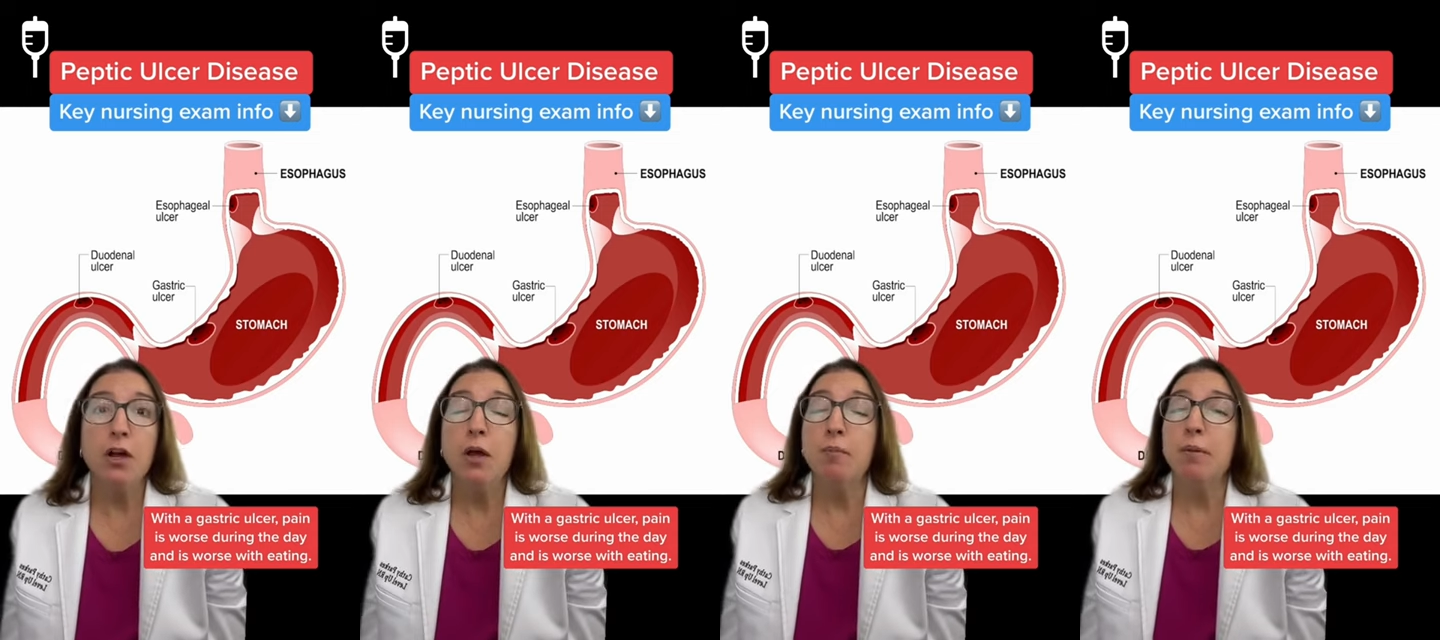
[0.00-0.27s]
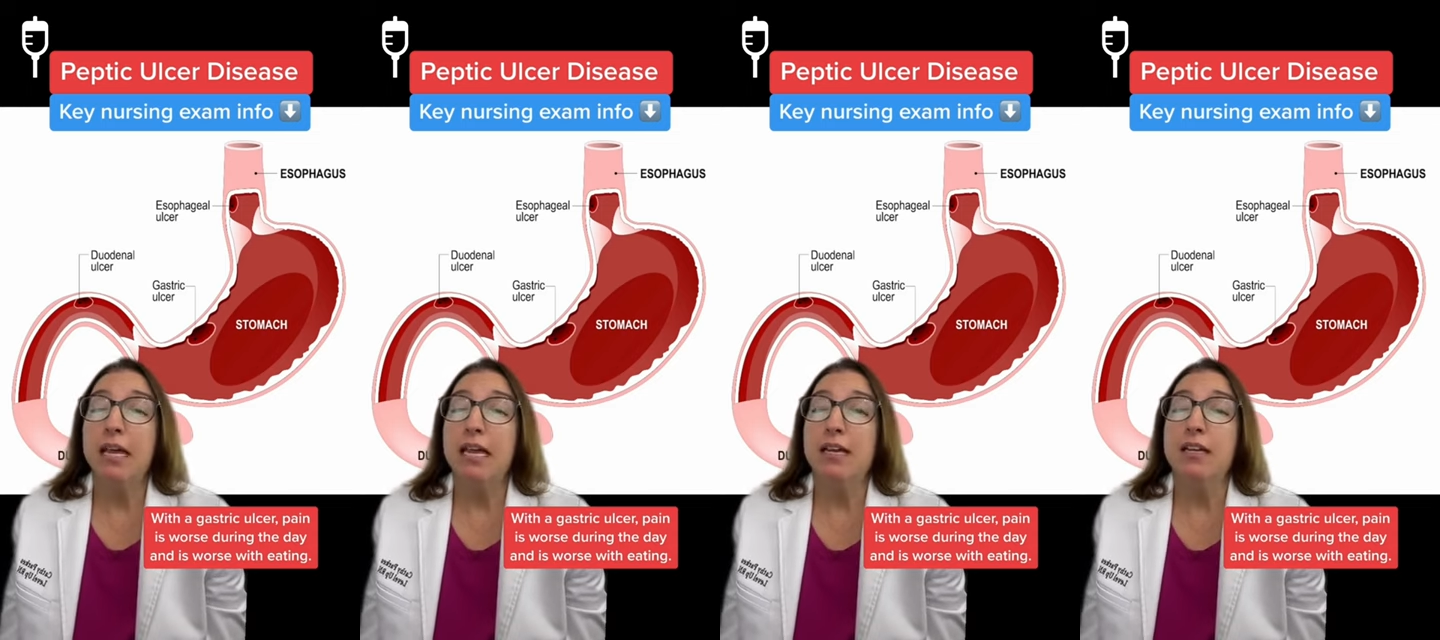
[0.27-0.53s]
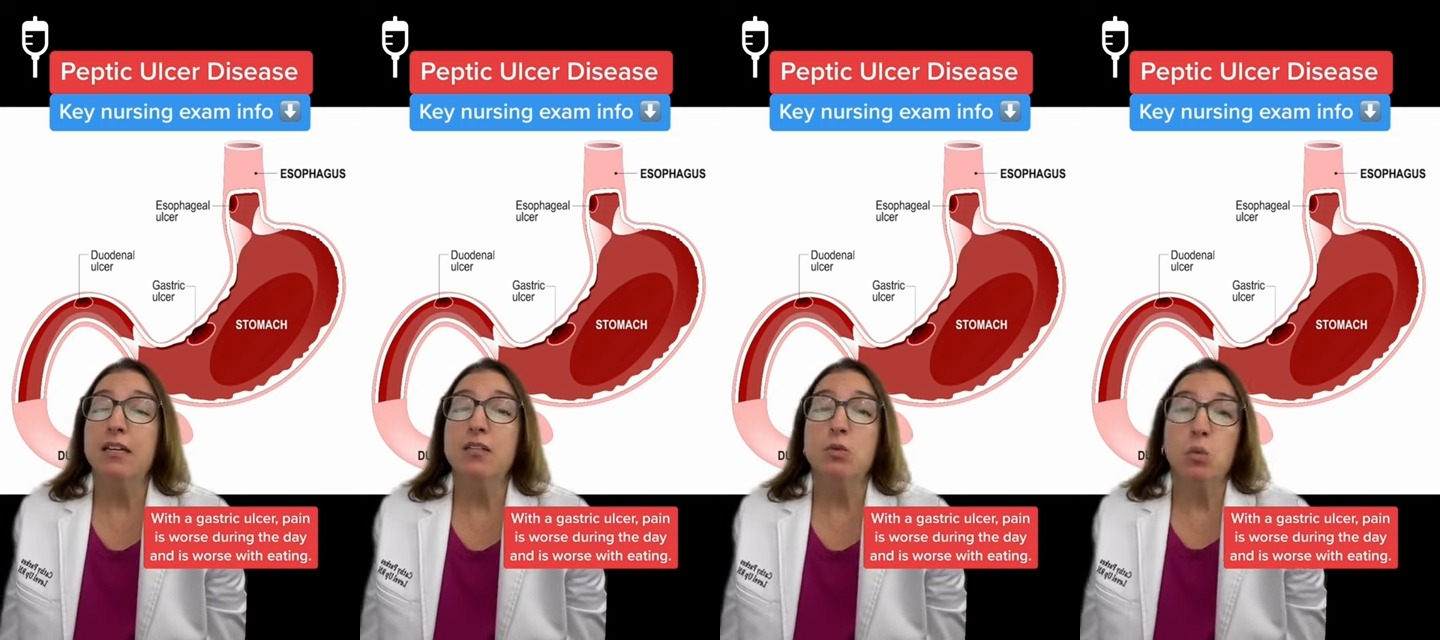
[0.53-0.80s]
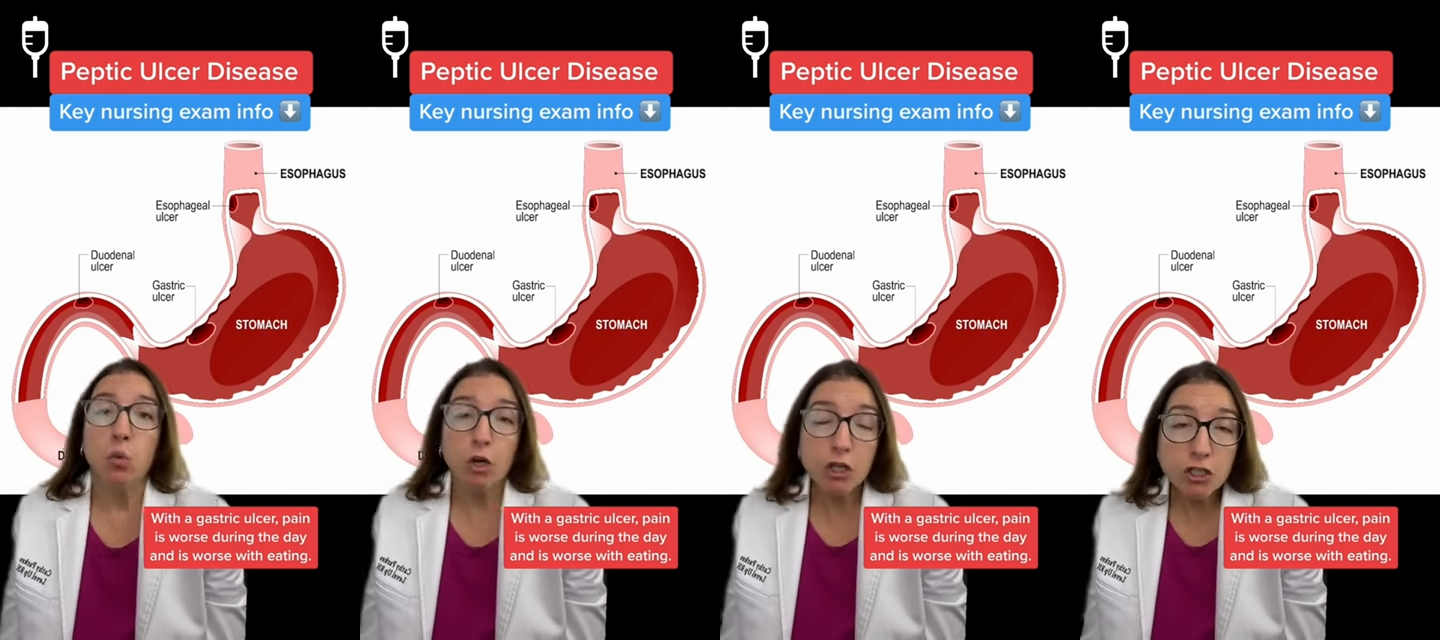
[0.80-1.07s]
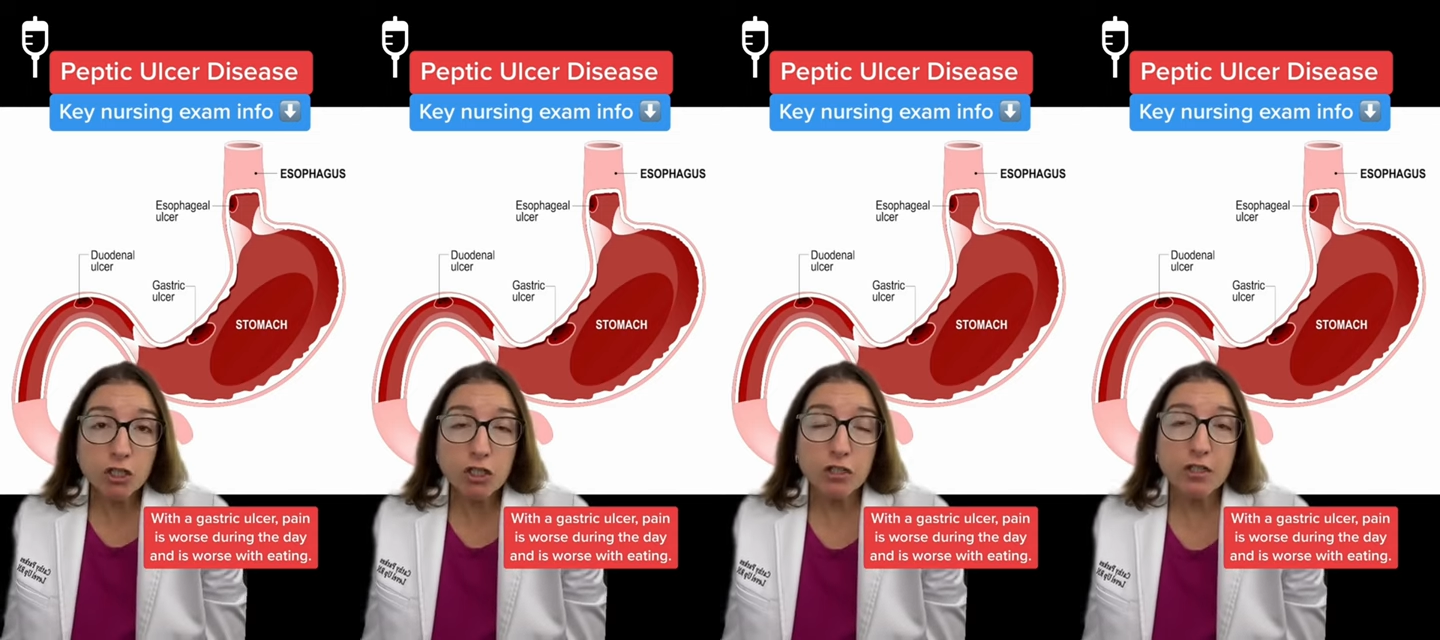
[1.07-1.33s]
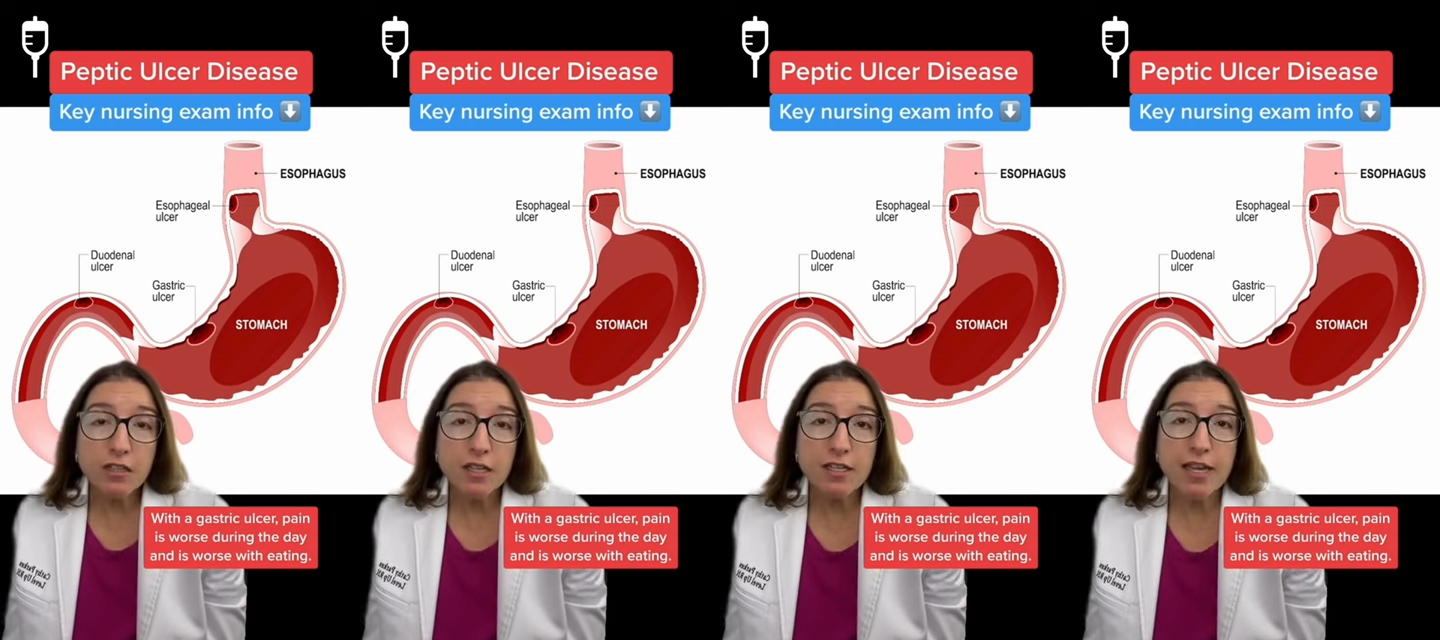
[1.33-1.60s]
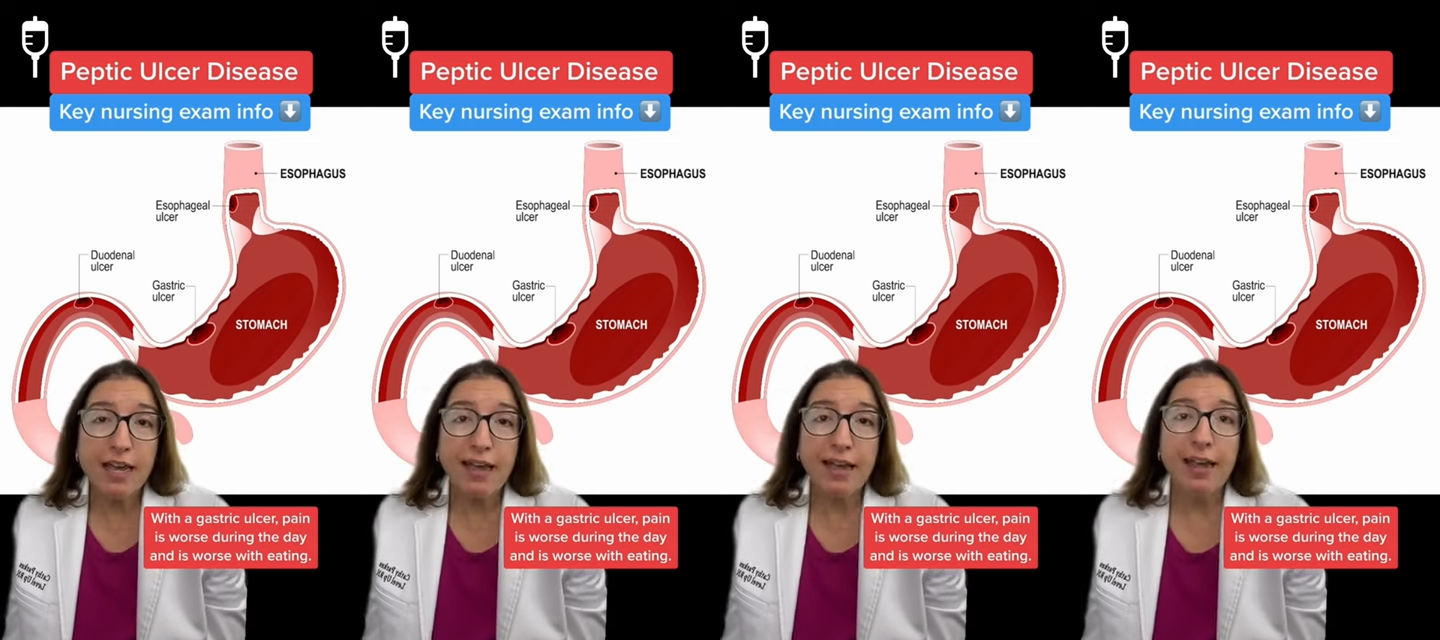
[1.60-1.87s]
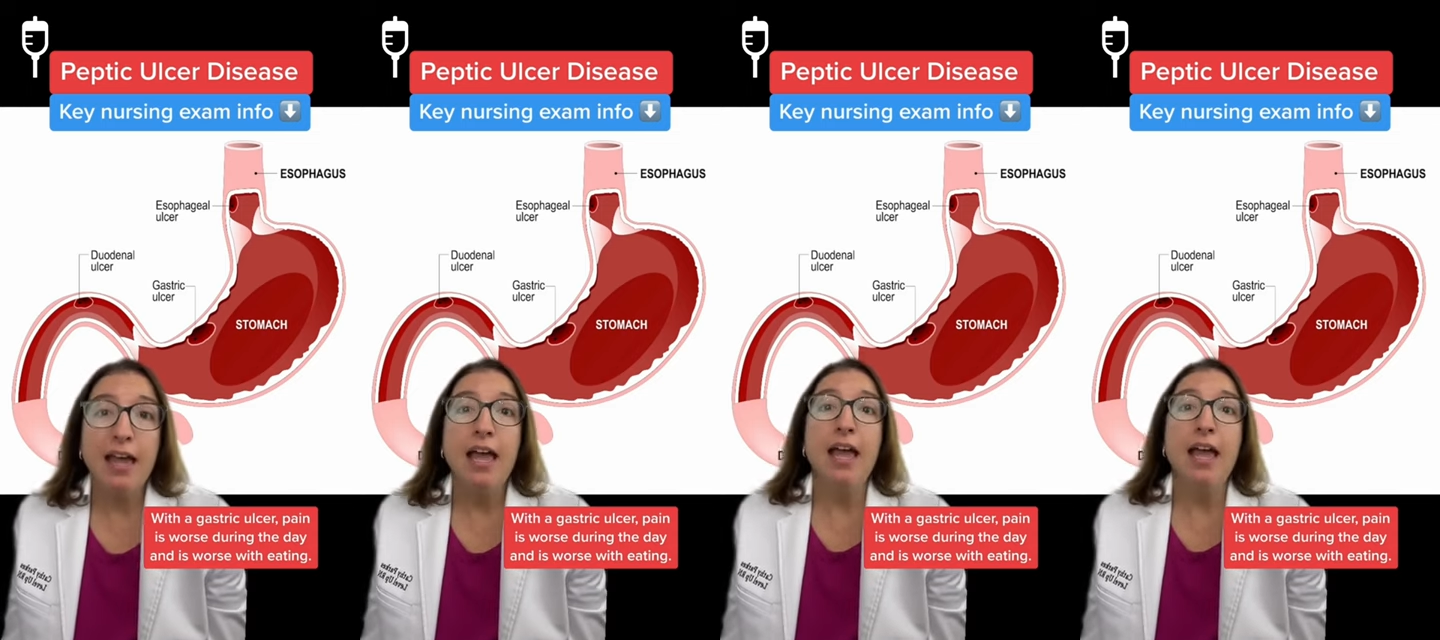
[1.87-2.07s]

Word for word: pain is worse during the day